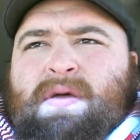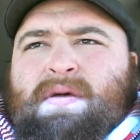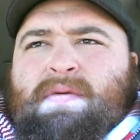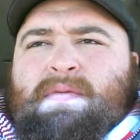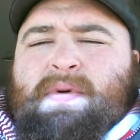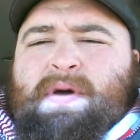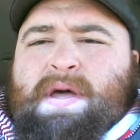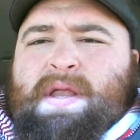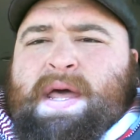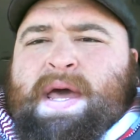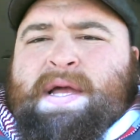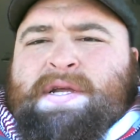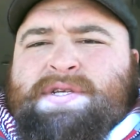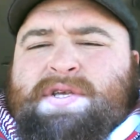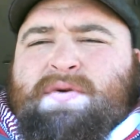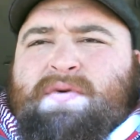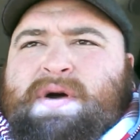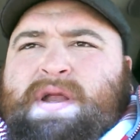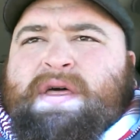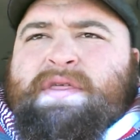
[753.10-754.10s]
but
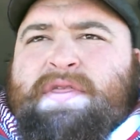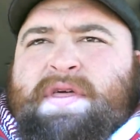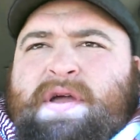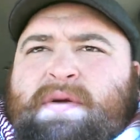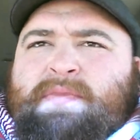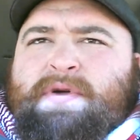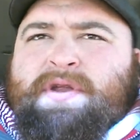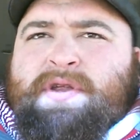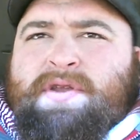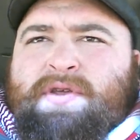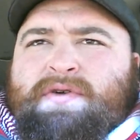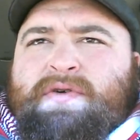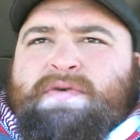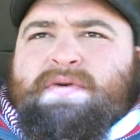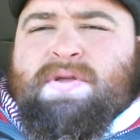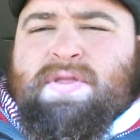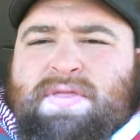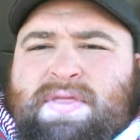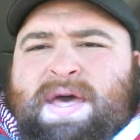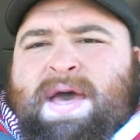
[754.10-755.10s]
actually what I think I'm going to do
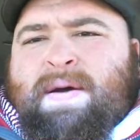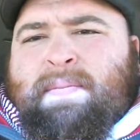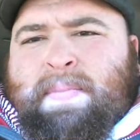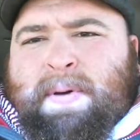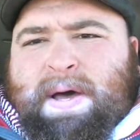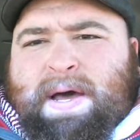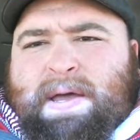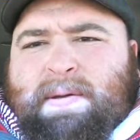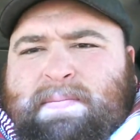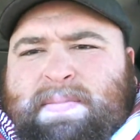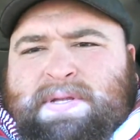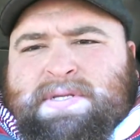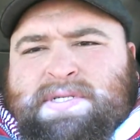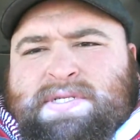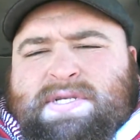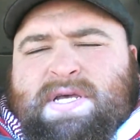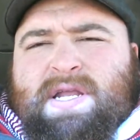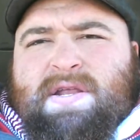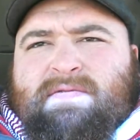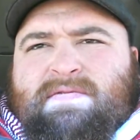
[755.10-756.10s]
with that pipe,
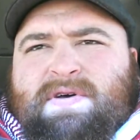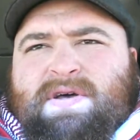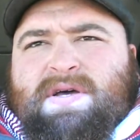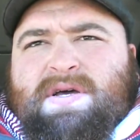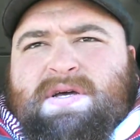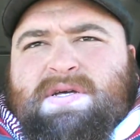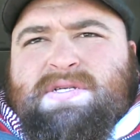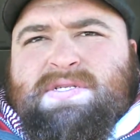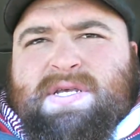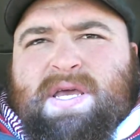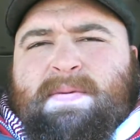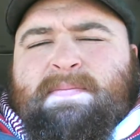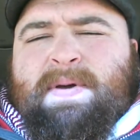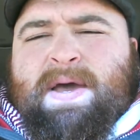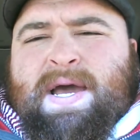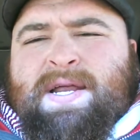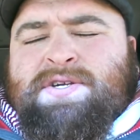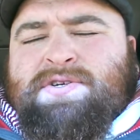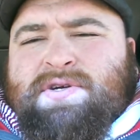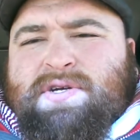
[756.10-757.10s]
instead of a St.
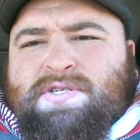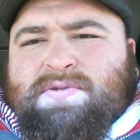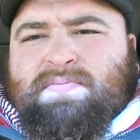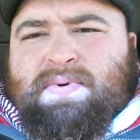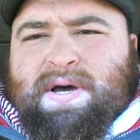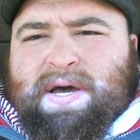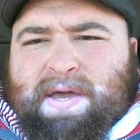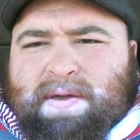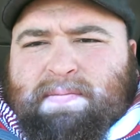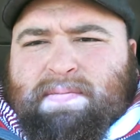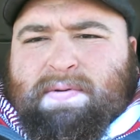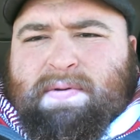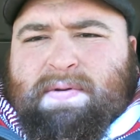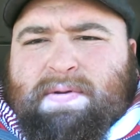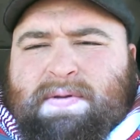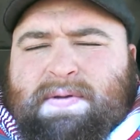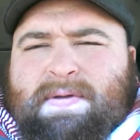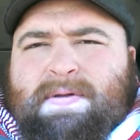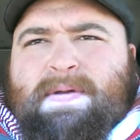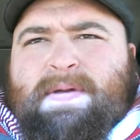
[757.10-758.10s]
Patrick's pipe,
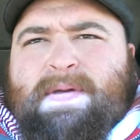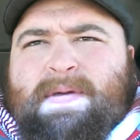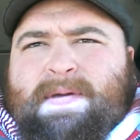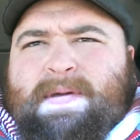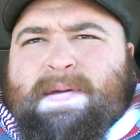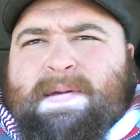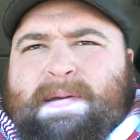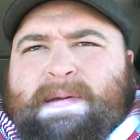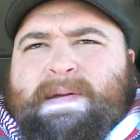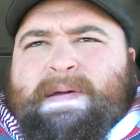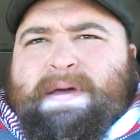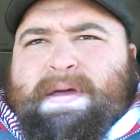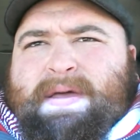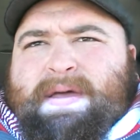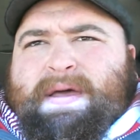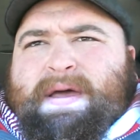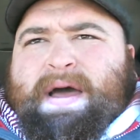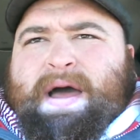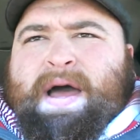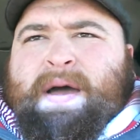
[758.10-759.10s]

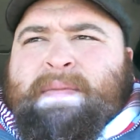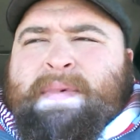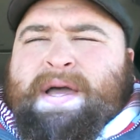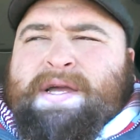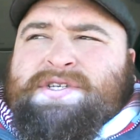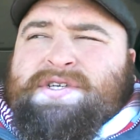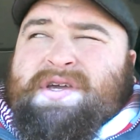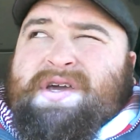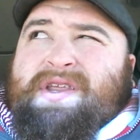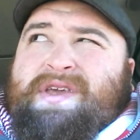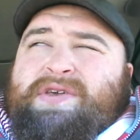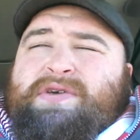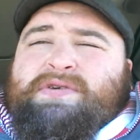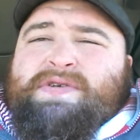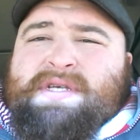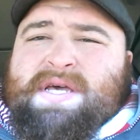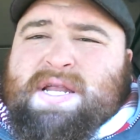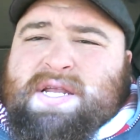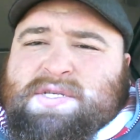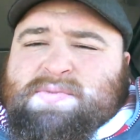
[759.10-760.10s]
I'm actually going to
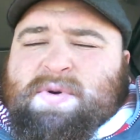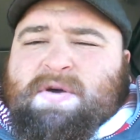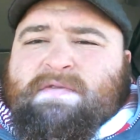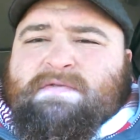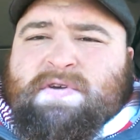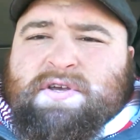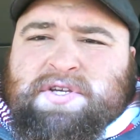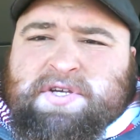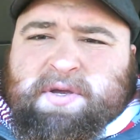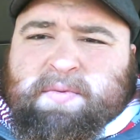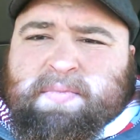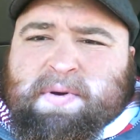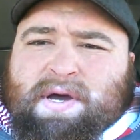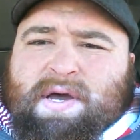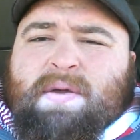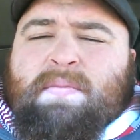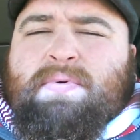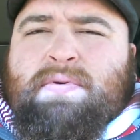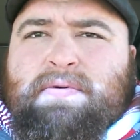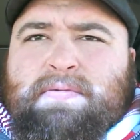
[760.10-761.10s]
use that as my fishing
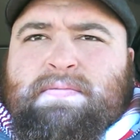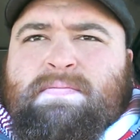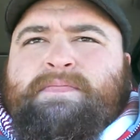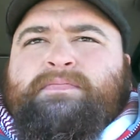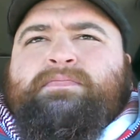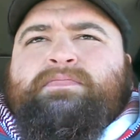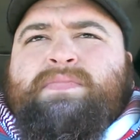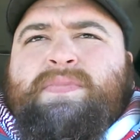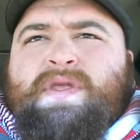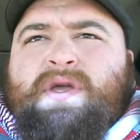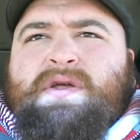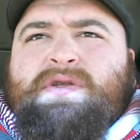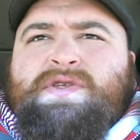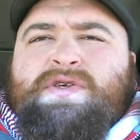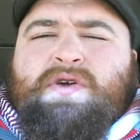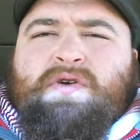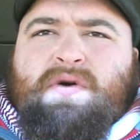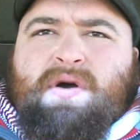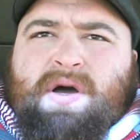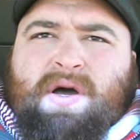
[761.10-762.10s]
pipe
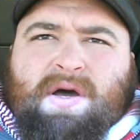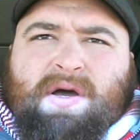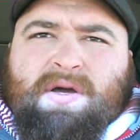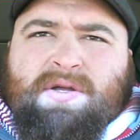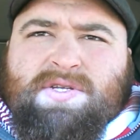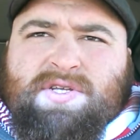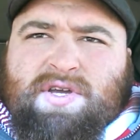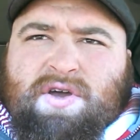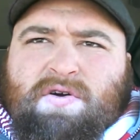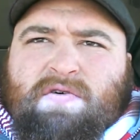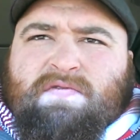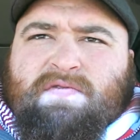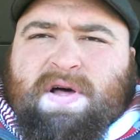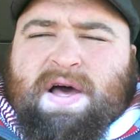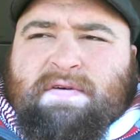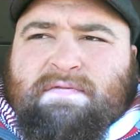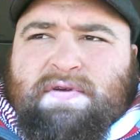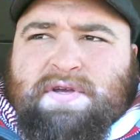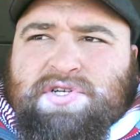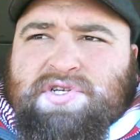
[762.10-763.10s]
to go
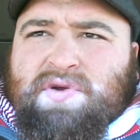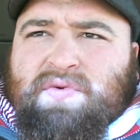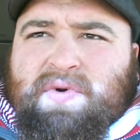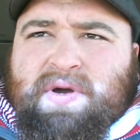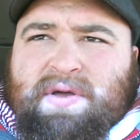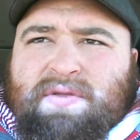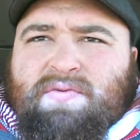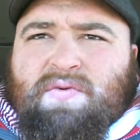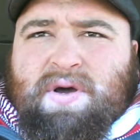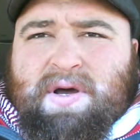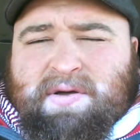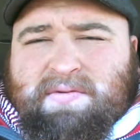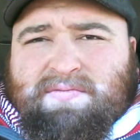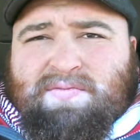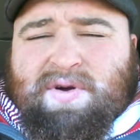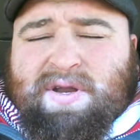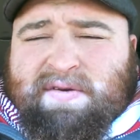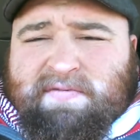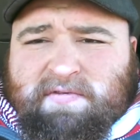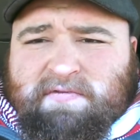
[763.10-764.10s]
fly fishing with. Well,
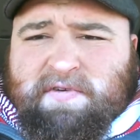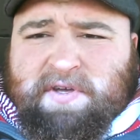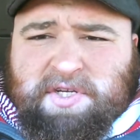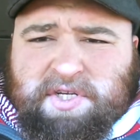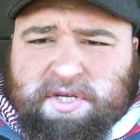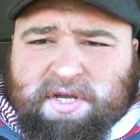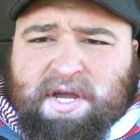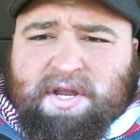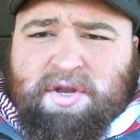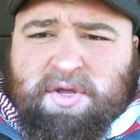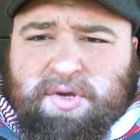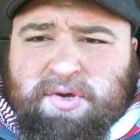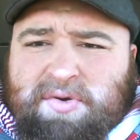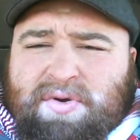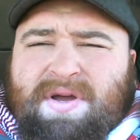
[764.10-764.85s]
whatever fishing I do.